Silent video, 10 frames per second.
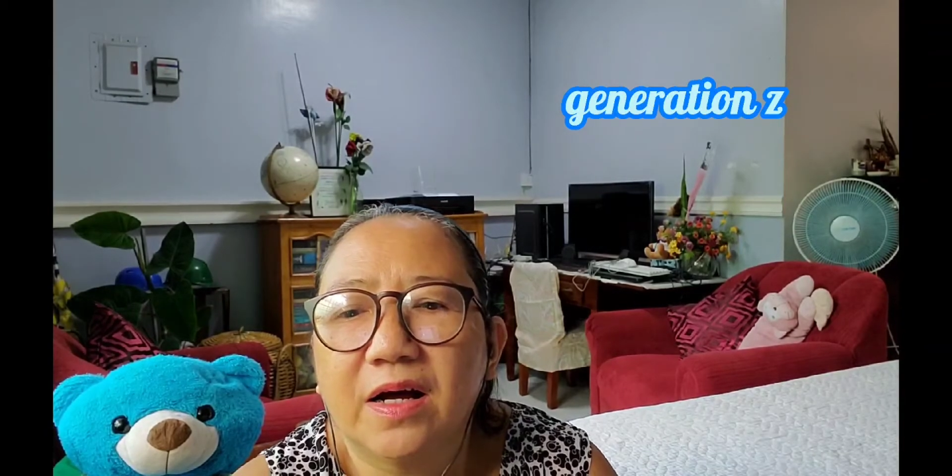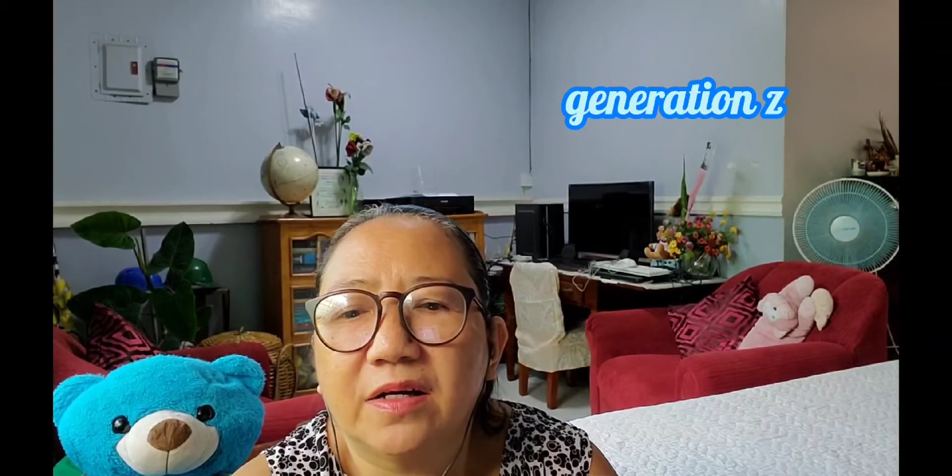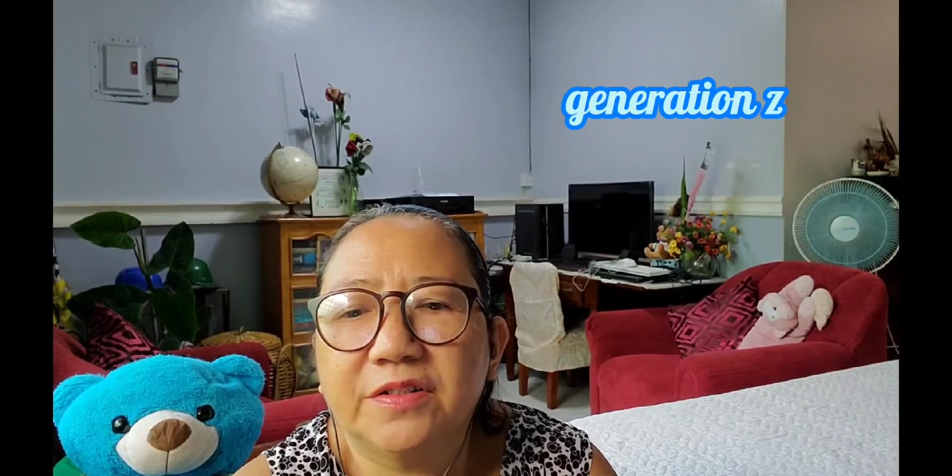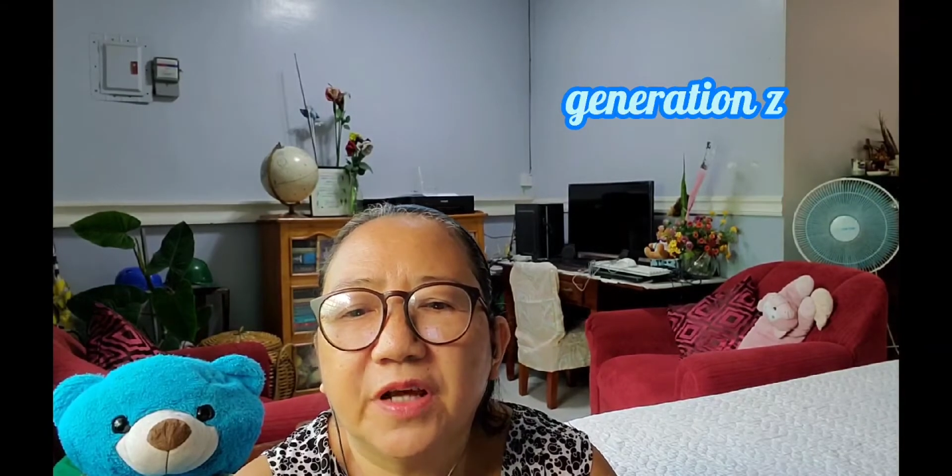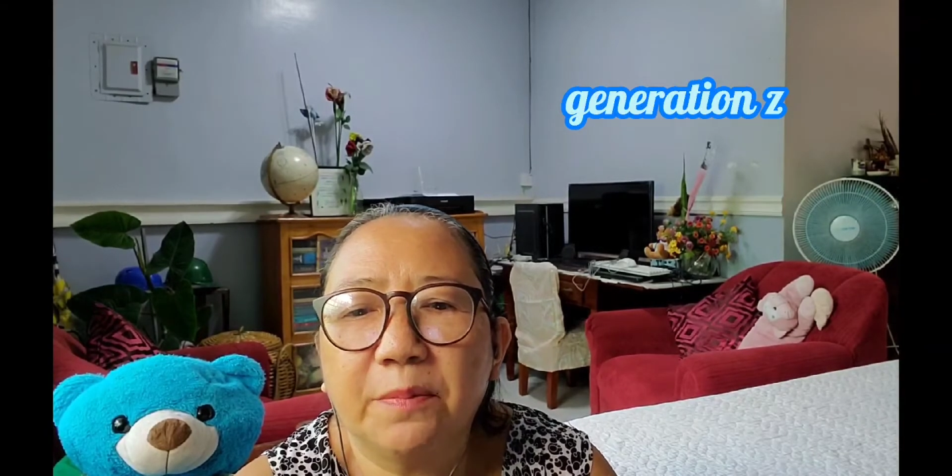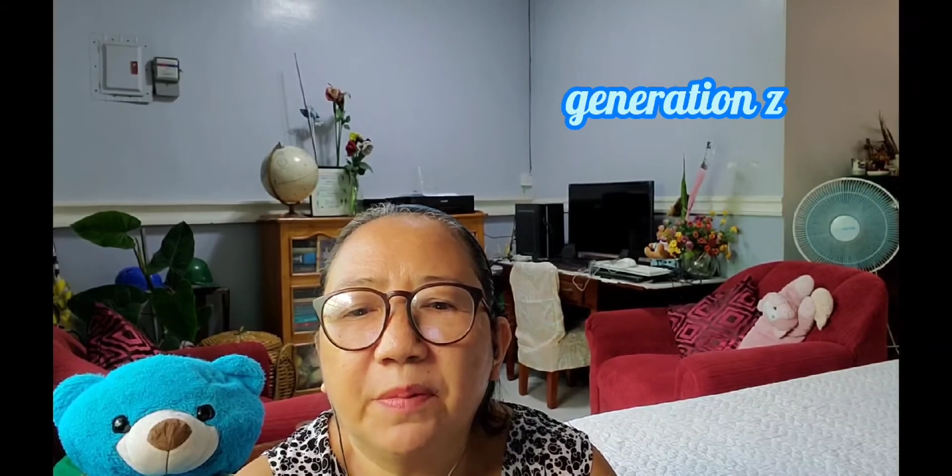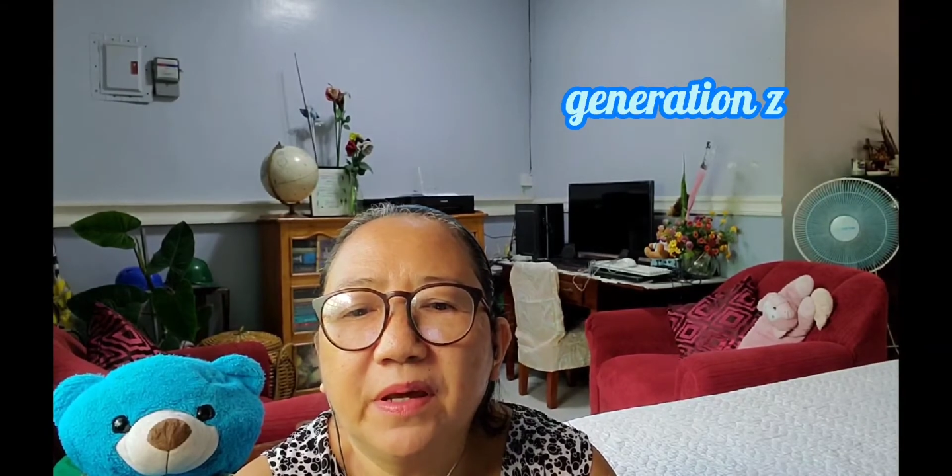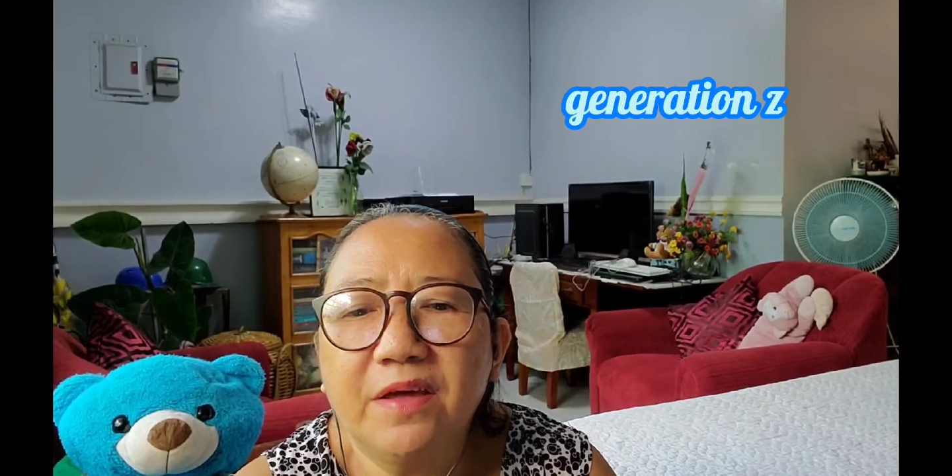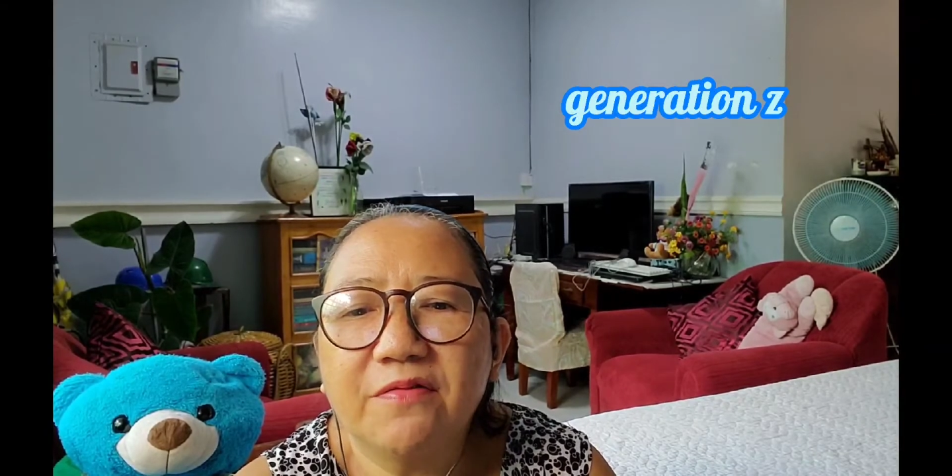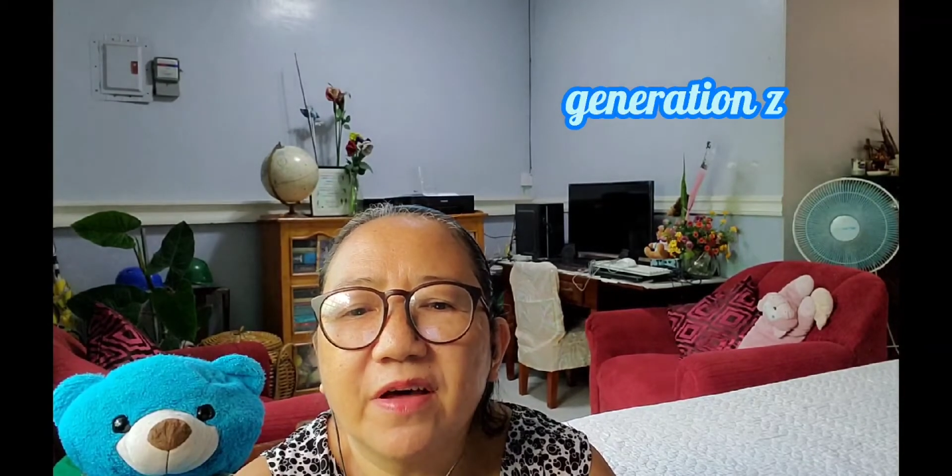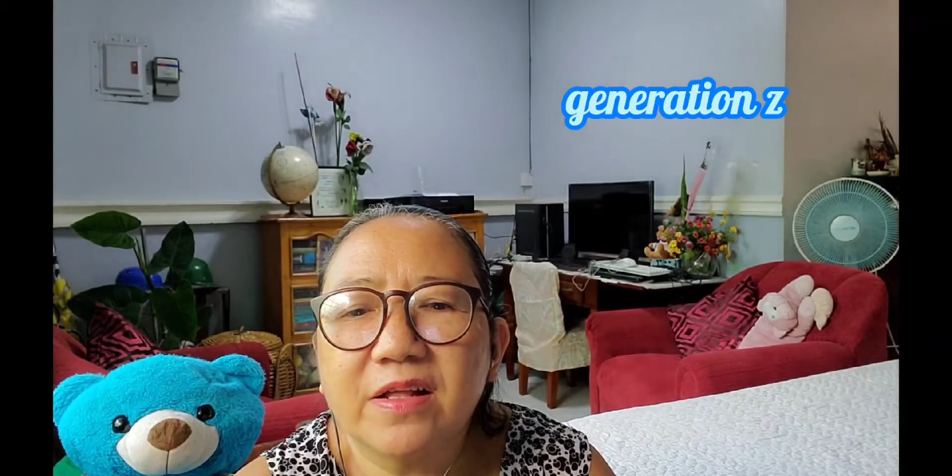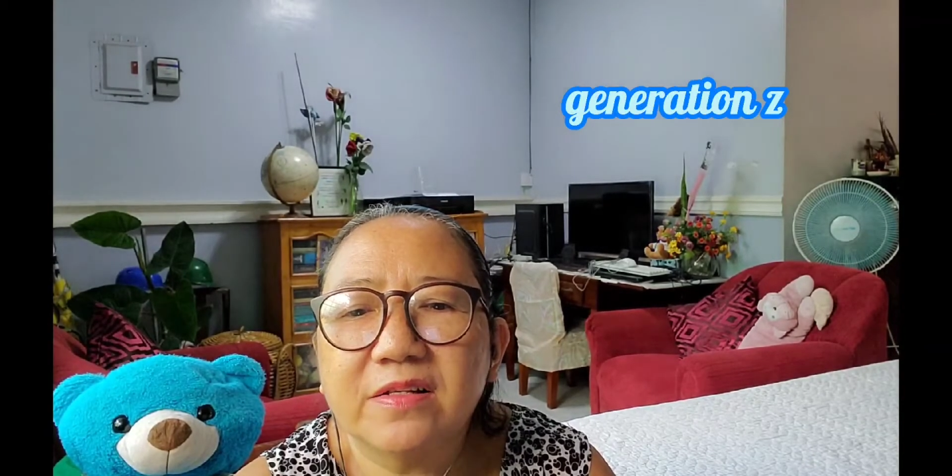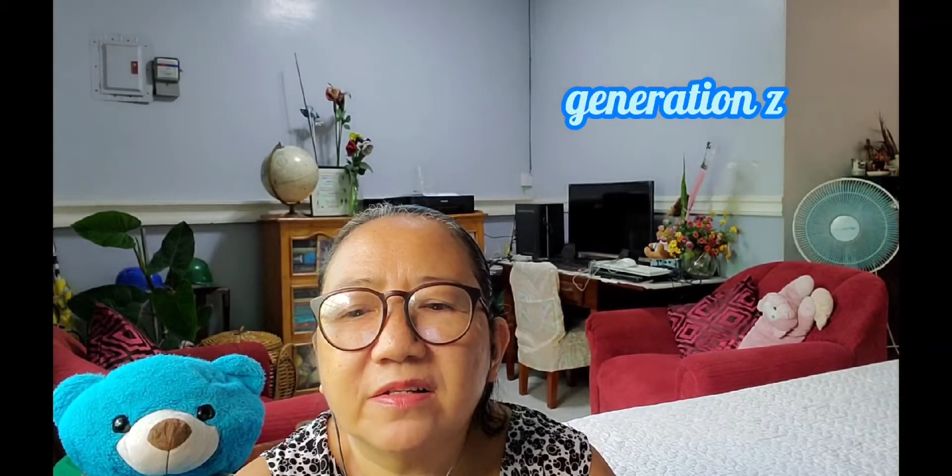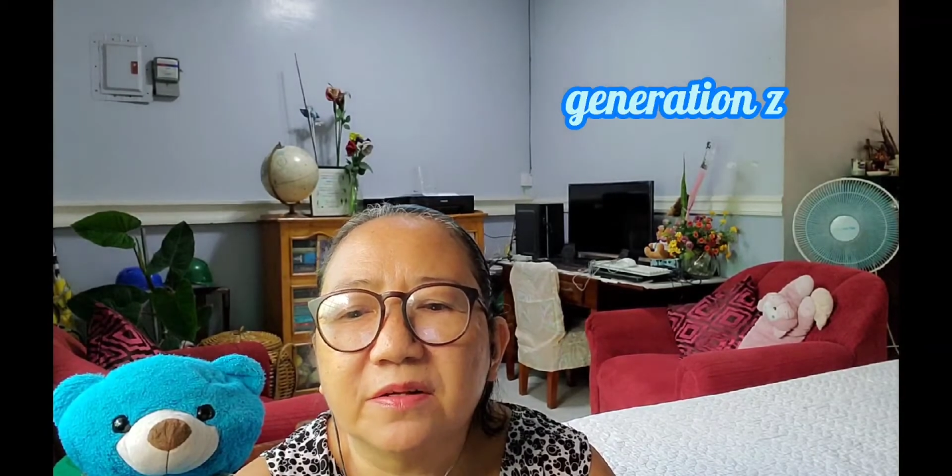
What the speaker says: Shaping events,